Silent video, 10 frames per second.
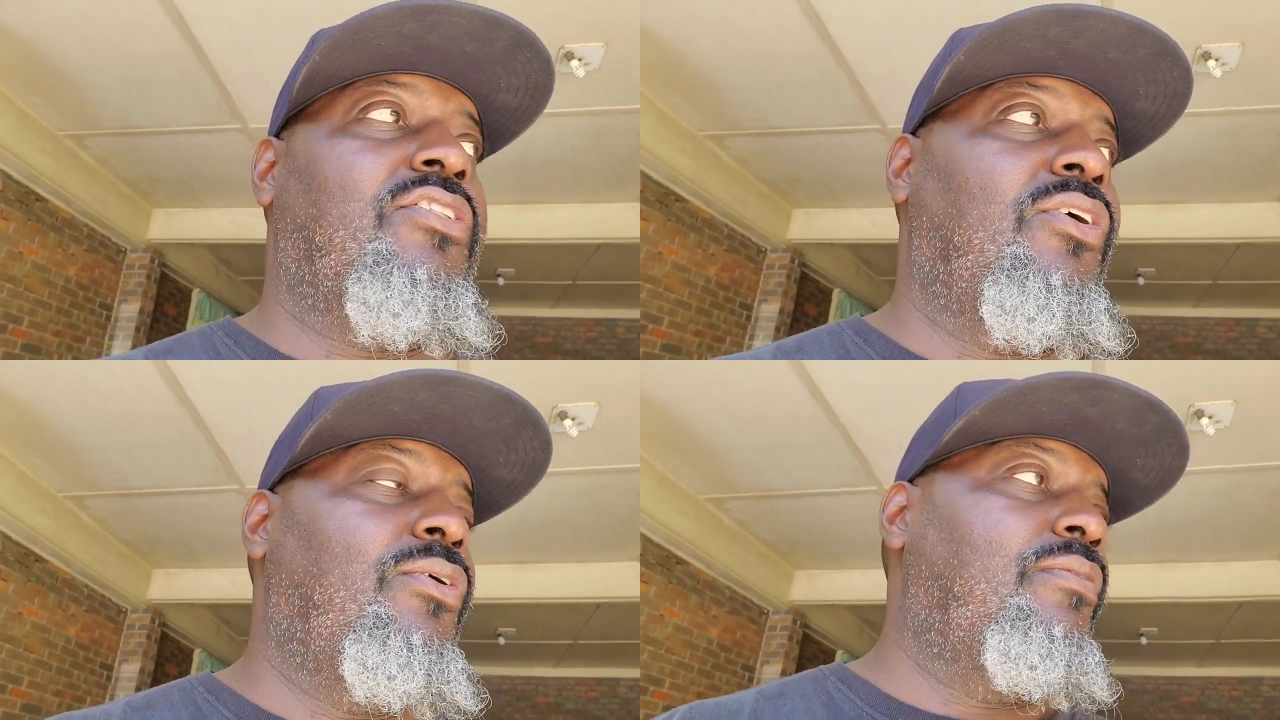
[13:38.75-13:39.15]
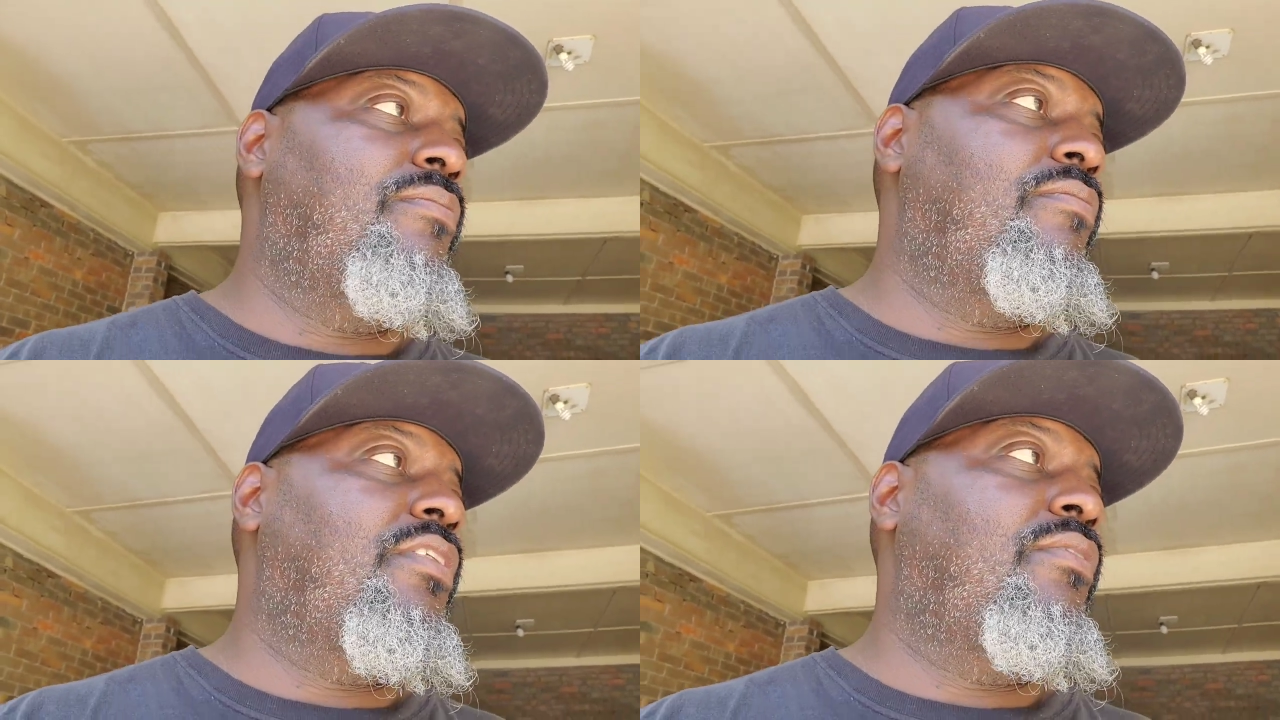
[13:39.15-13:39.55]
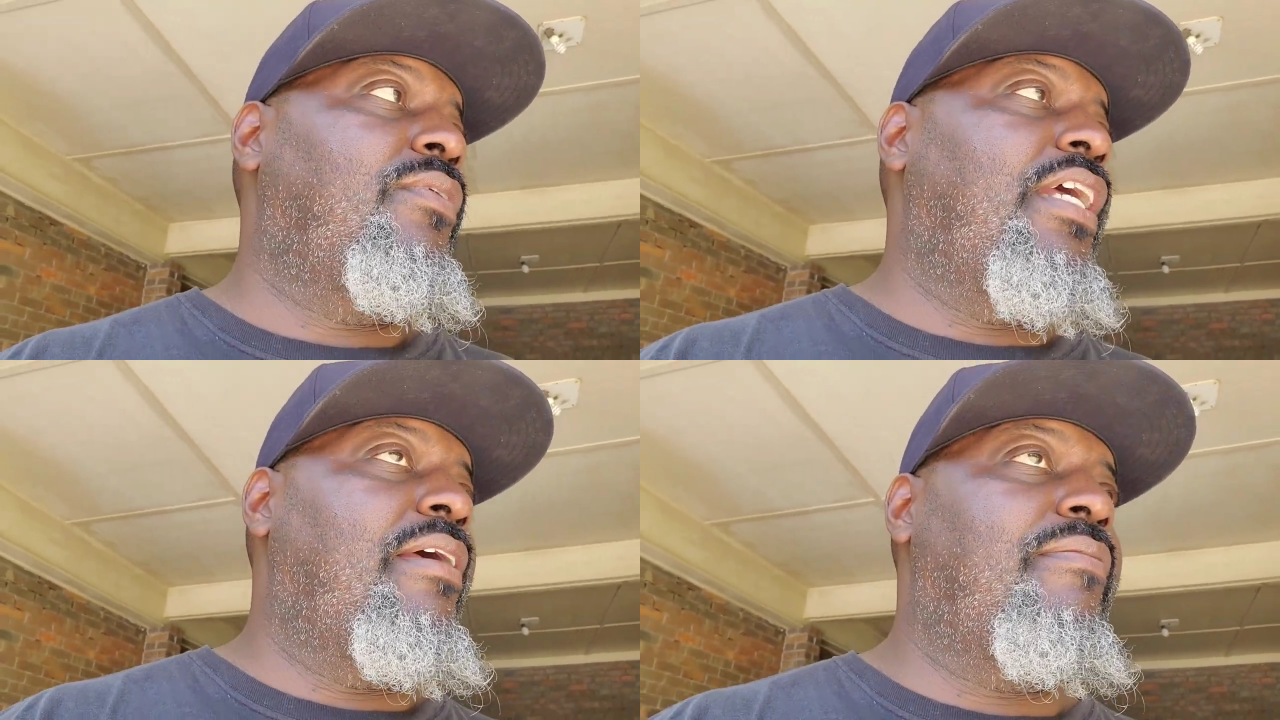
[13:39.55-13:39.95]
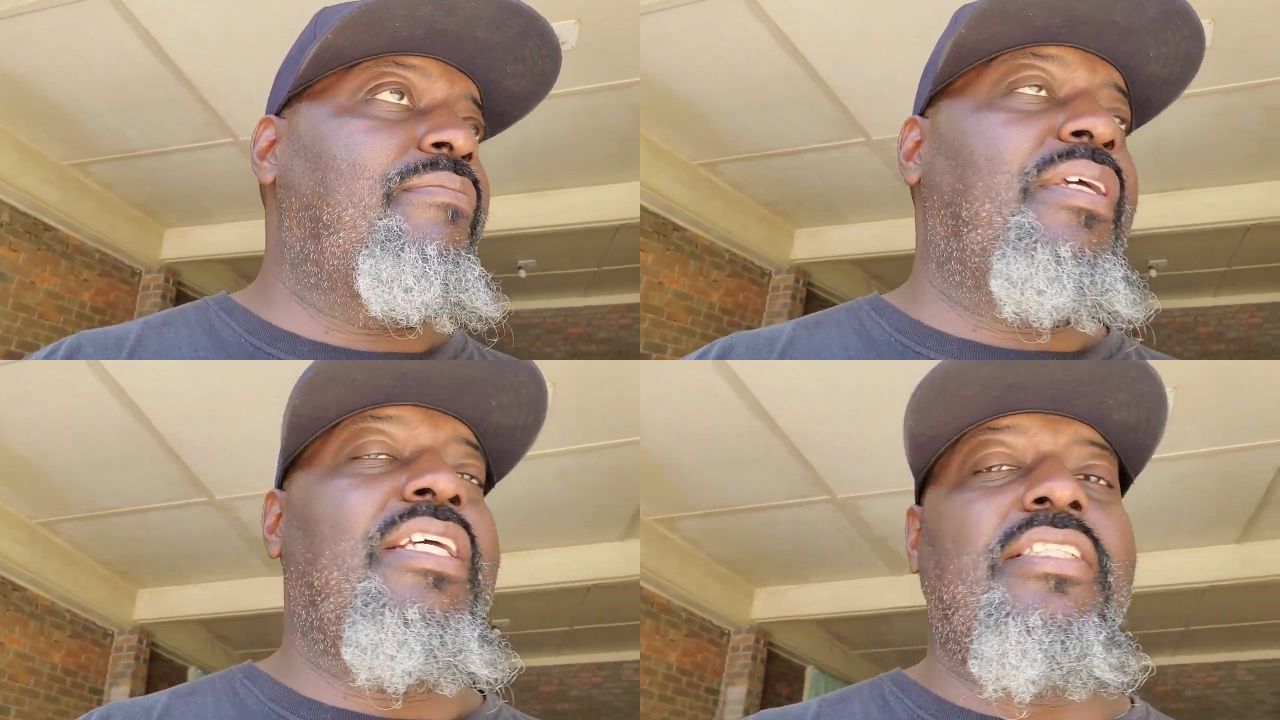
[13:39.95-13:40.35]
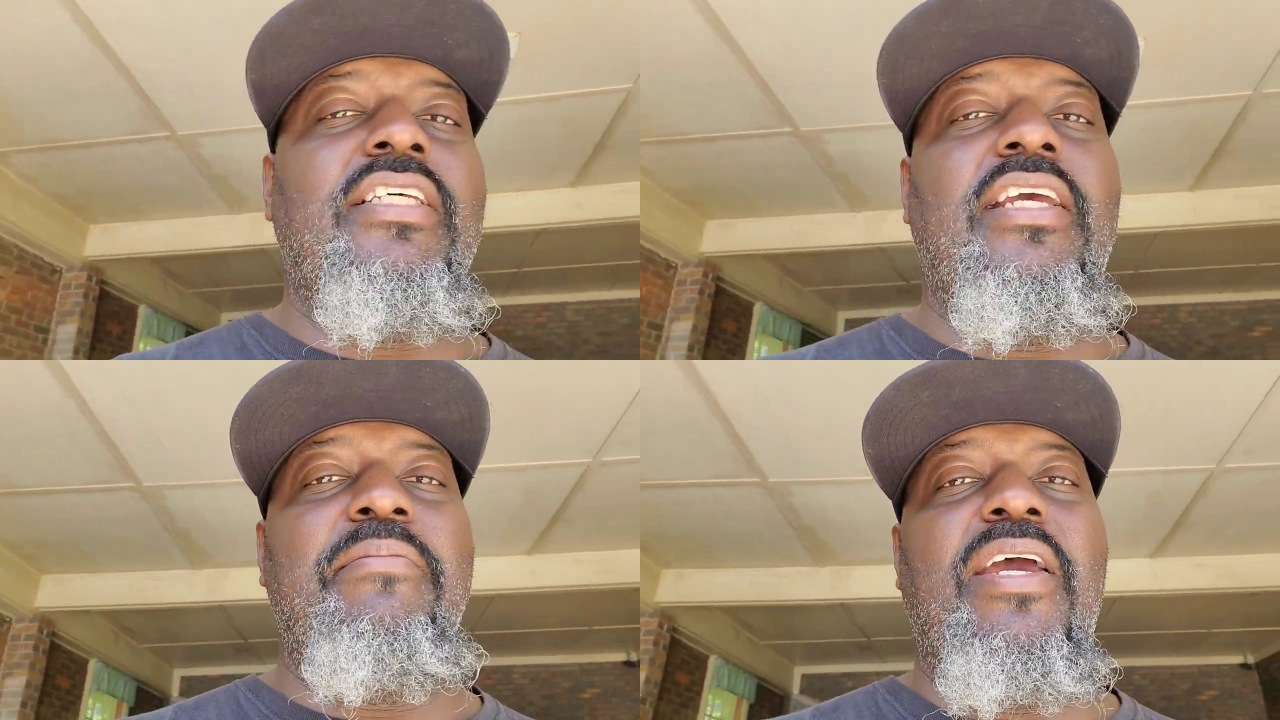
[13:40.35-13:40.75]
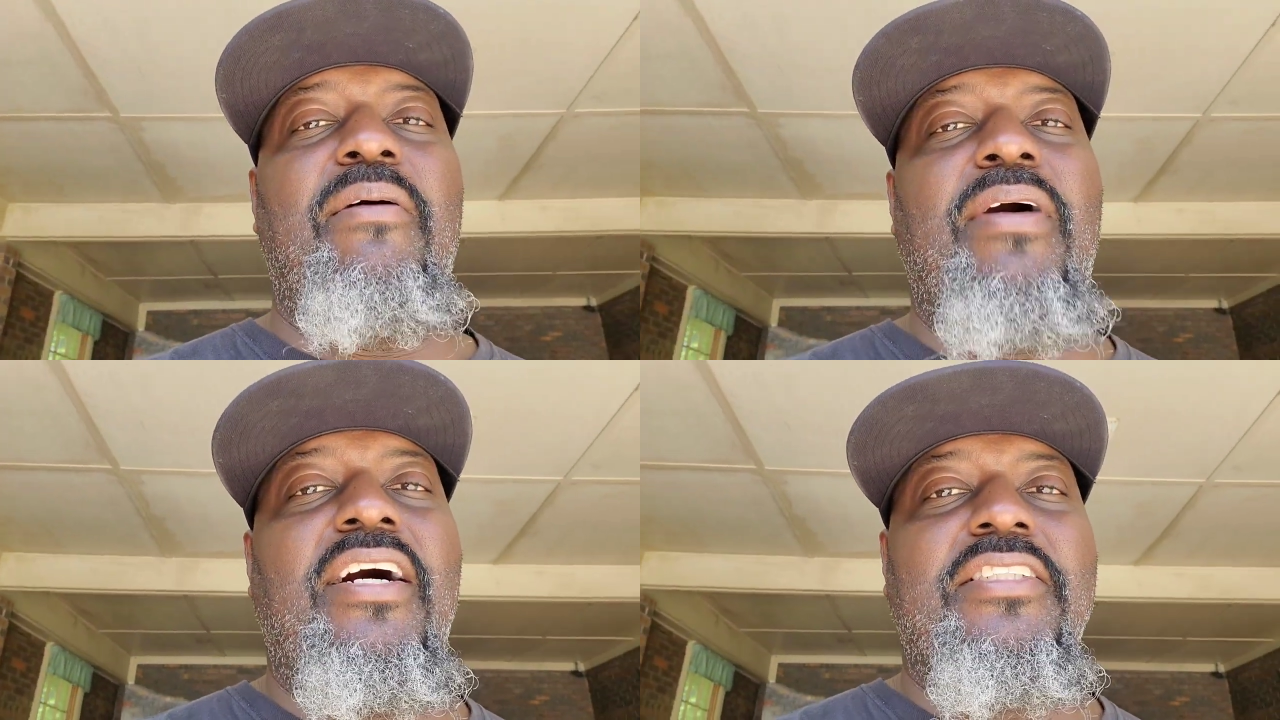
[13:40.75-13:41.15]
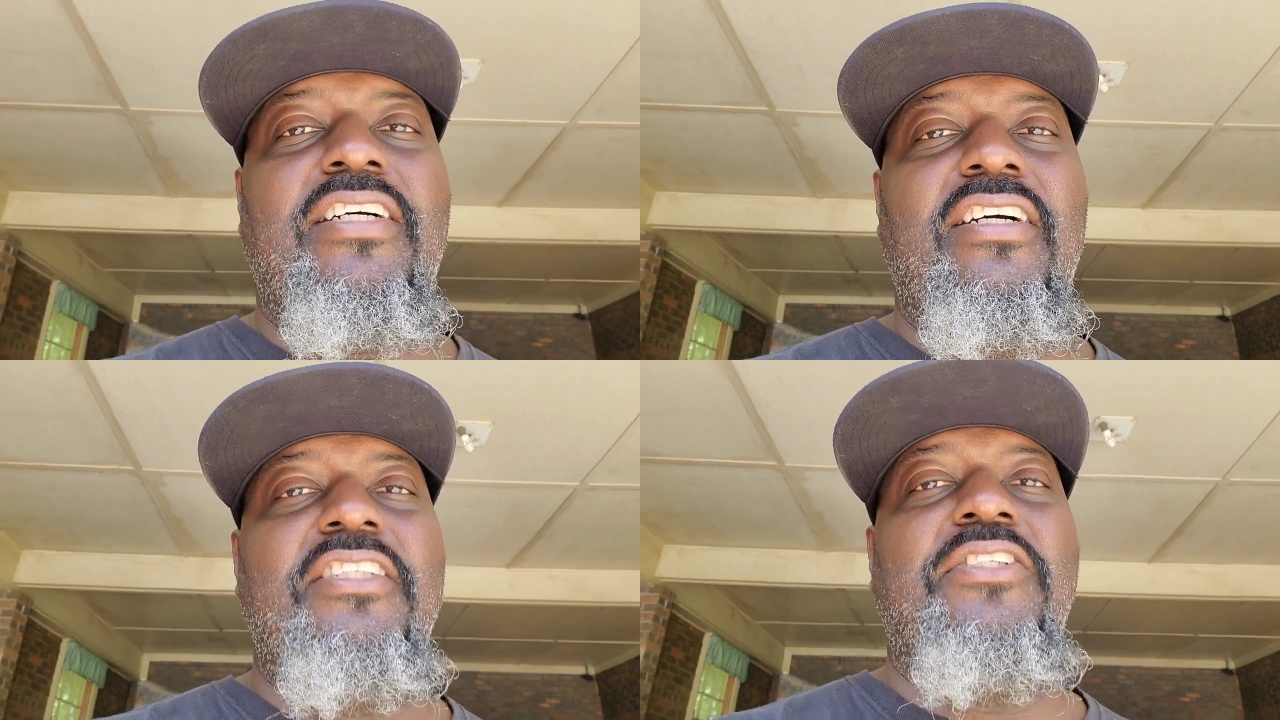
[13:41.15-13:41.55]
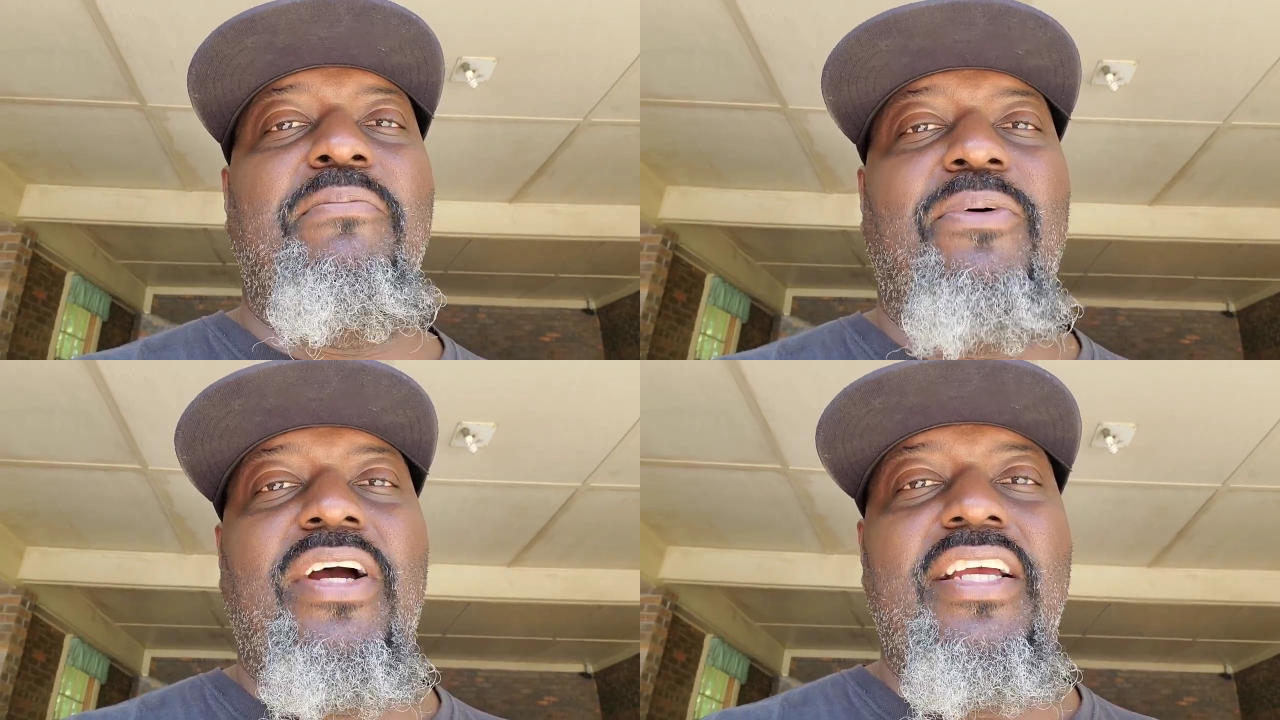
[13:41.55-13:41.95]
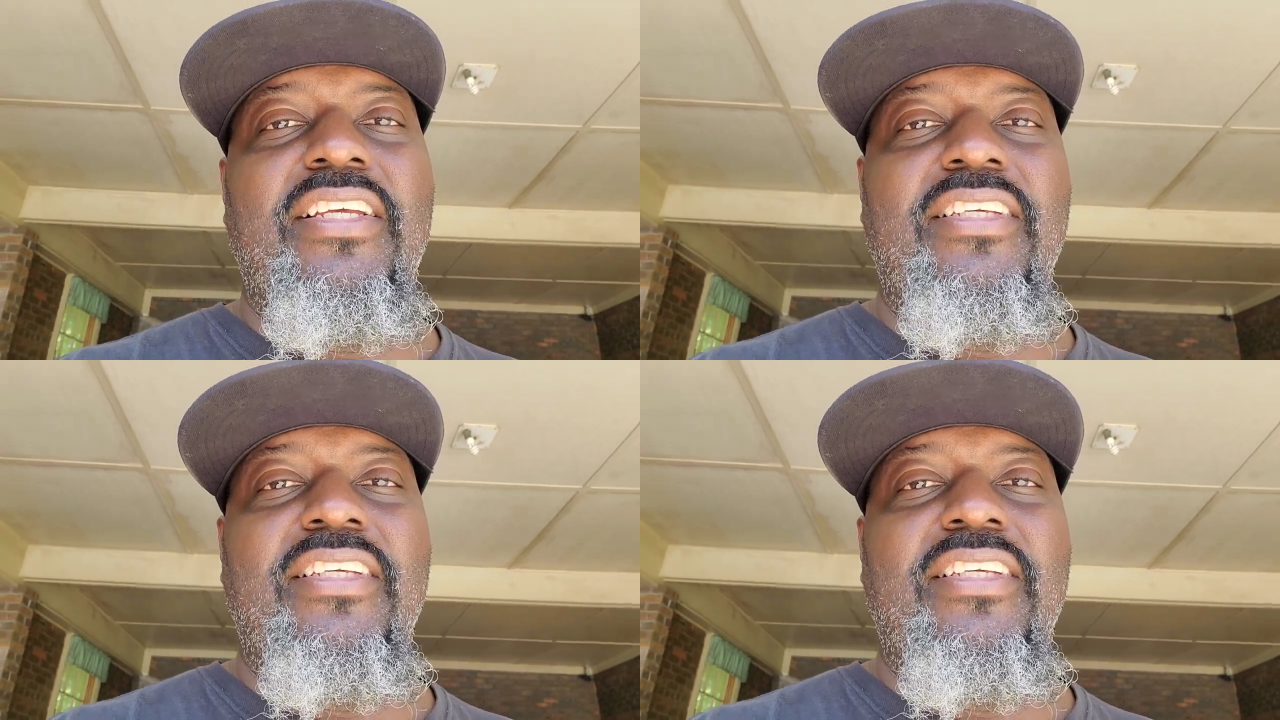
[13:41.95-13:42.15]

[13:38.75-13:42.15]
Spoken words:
So with that being said, man, I'm out, y'all. It's your boy.